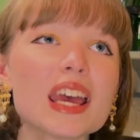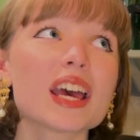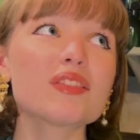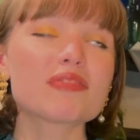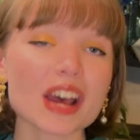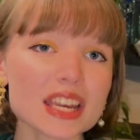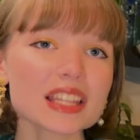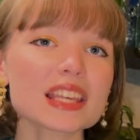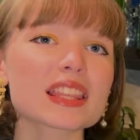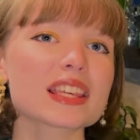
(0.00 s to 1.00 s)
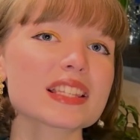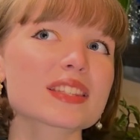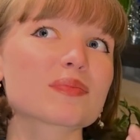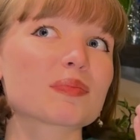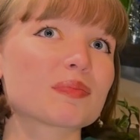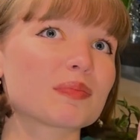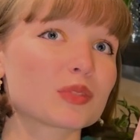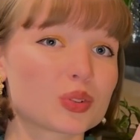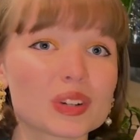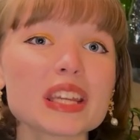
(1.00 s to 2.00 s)
And finally, this
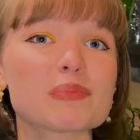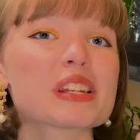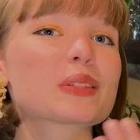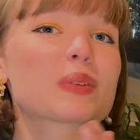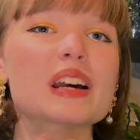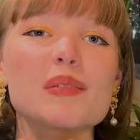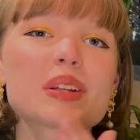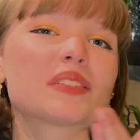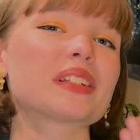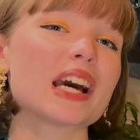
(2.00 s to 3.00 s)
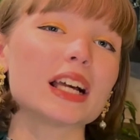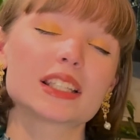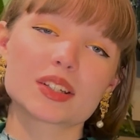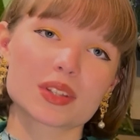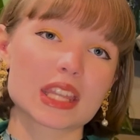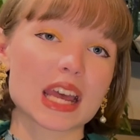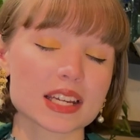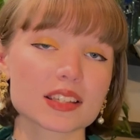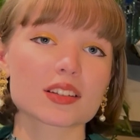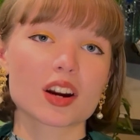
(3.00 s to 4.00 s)
dream is becoming a reality with
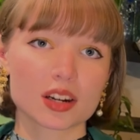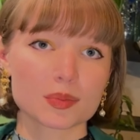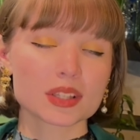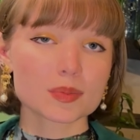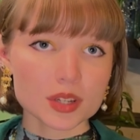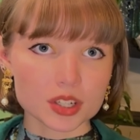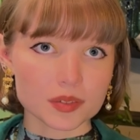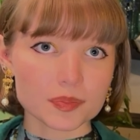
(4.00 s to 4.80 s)
NASA's Artemis mission.